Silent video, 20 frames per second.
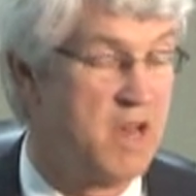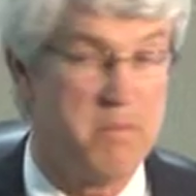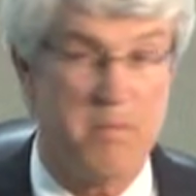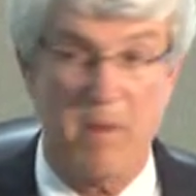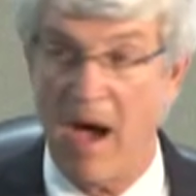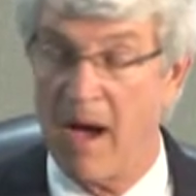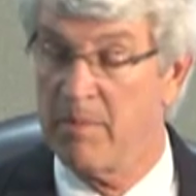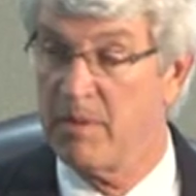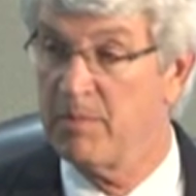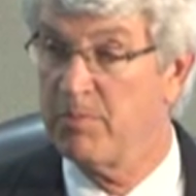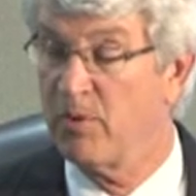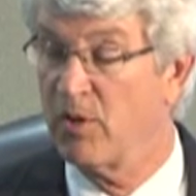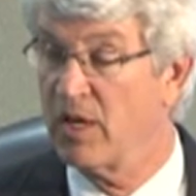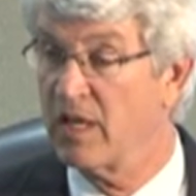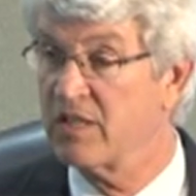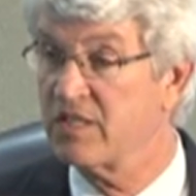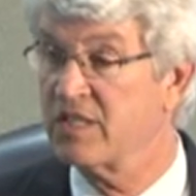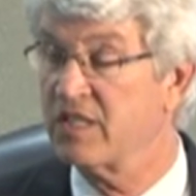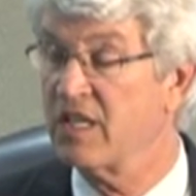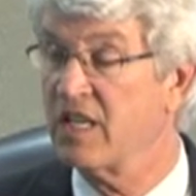Bobby
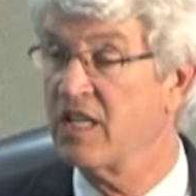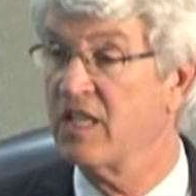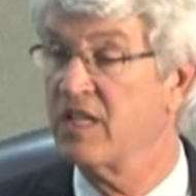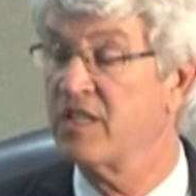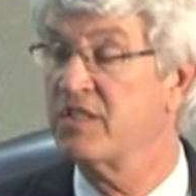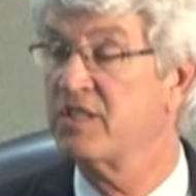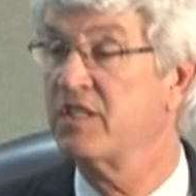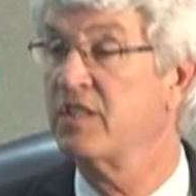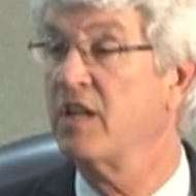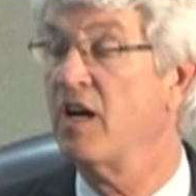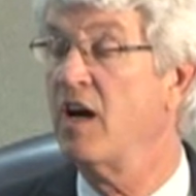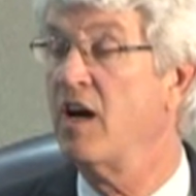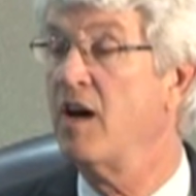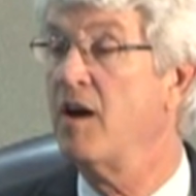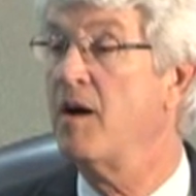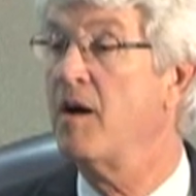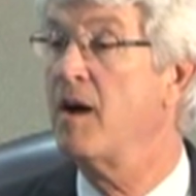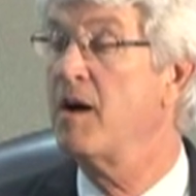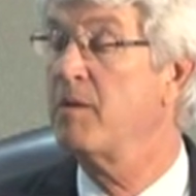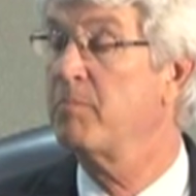Prince is
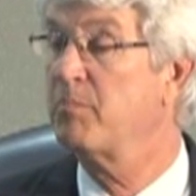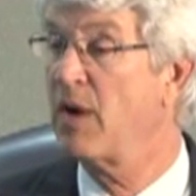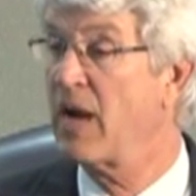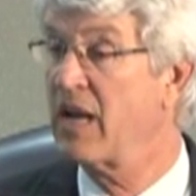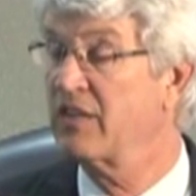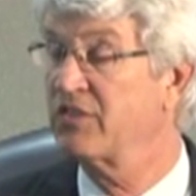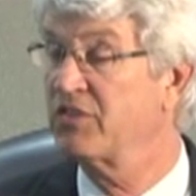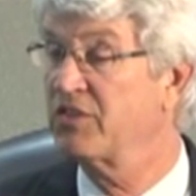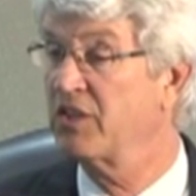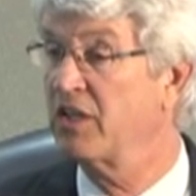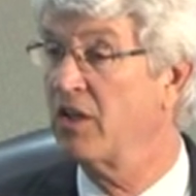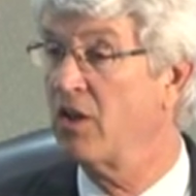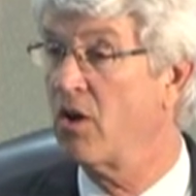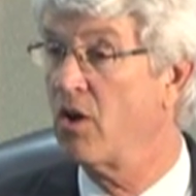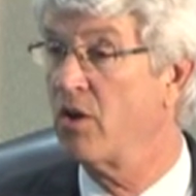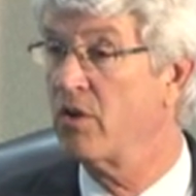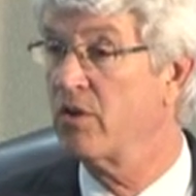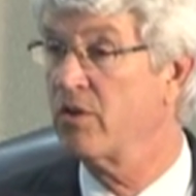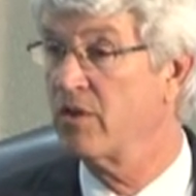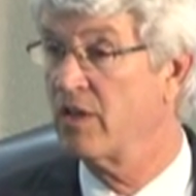a practicing
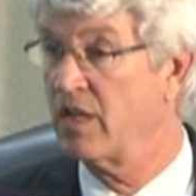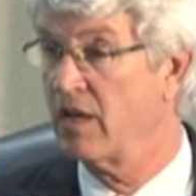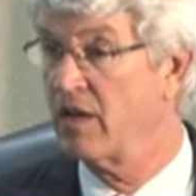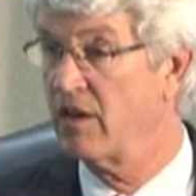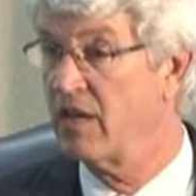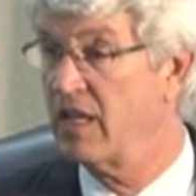lawyer there.